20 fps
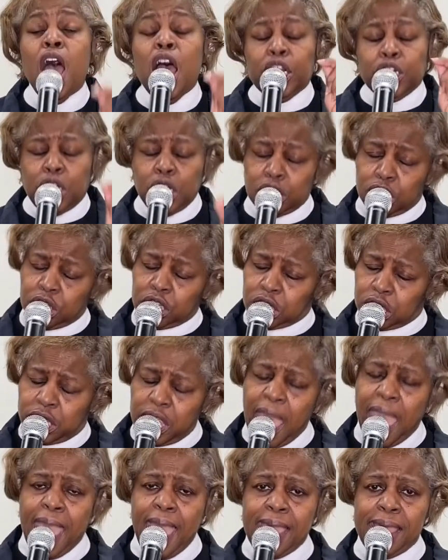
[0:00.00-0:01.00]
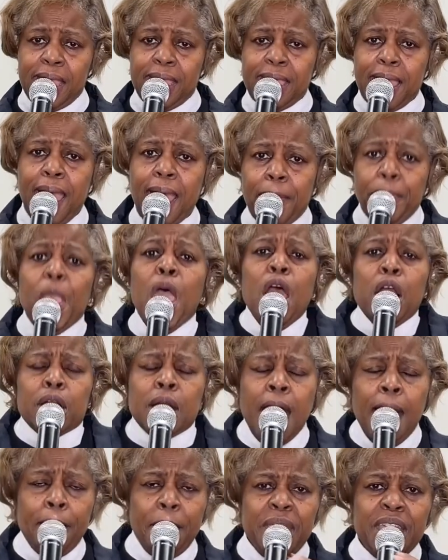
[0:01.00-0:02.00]
to stay.
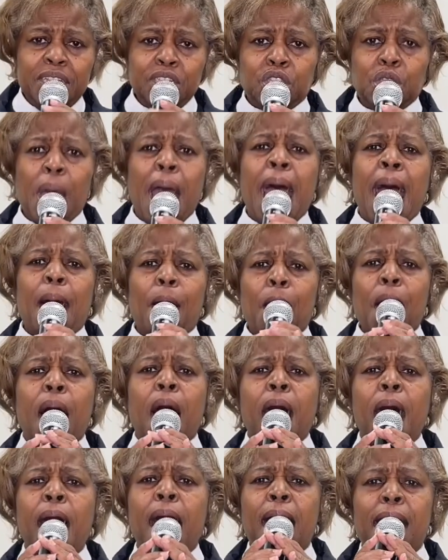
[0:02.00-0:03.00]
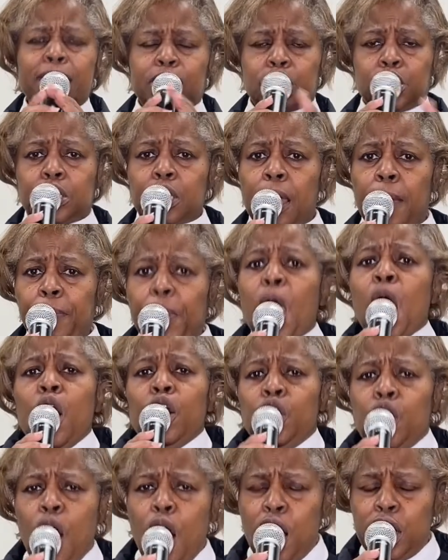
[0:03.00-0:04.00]
Come into our hearts.
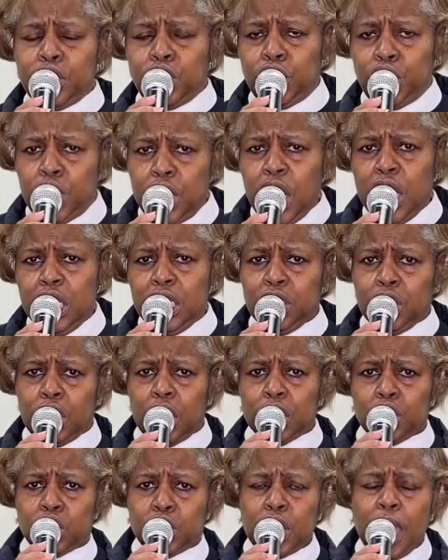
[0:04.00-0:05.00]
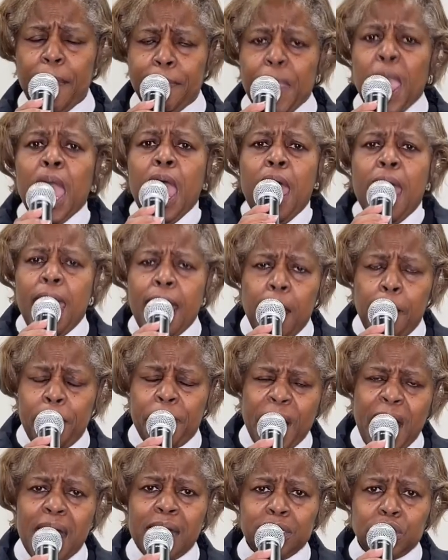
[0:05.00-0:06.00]
Lord Jesus, help
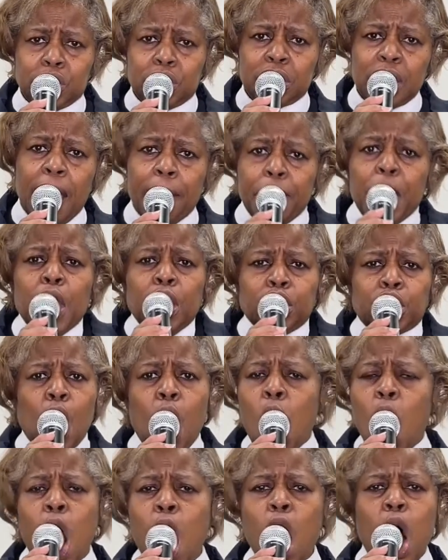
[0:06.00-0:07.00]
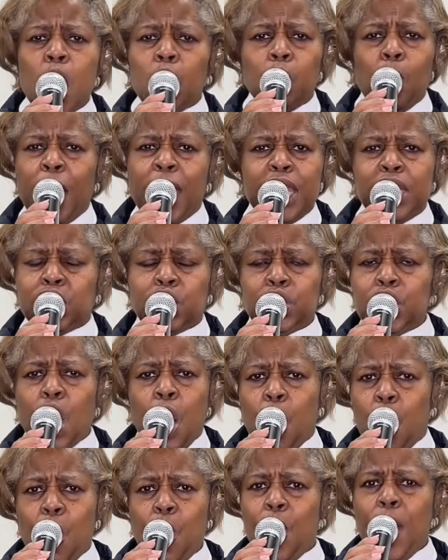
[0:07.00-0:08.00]
us to always
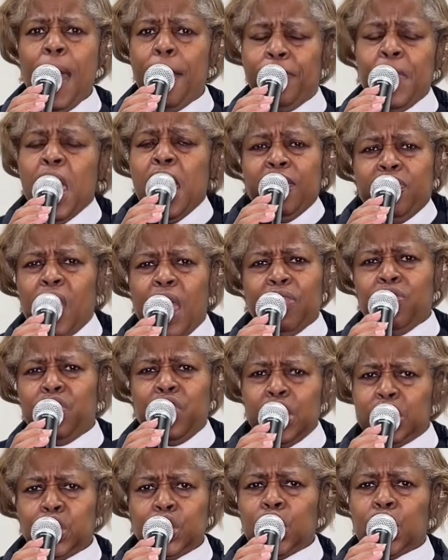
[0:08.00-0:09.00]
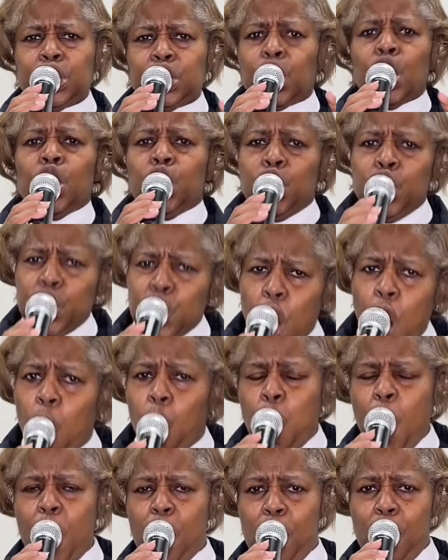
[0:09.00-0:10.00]
know that this is your
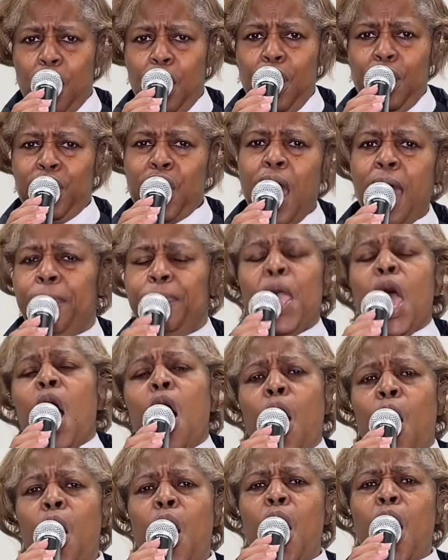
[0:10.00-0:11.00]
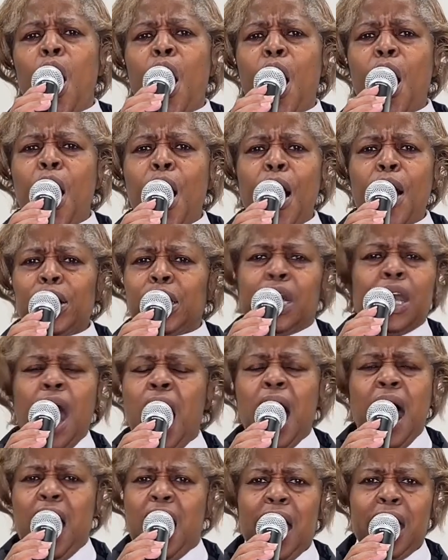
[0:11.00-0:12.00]
world. Oh
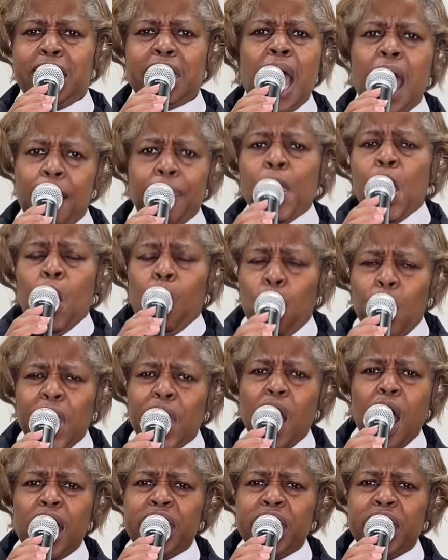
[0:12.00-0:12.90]
God, we are